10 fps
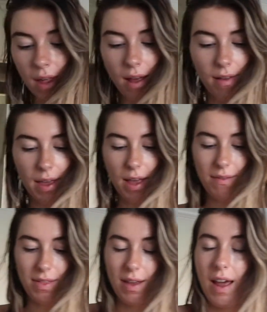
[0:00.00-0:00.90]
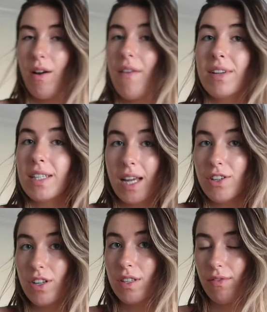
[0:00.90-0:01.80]
that I like everything. I don't have
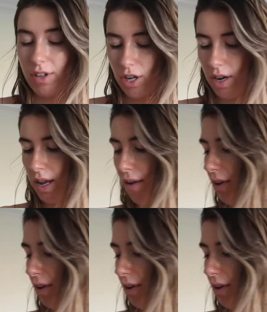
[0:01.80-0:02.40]
intentions of returning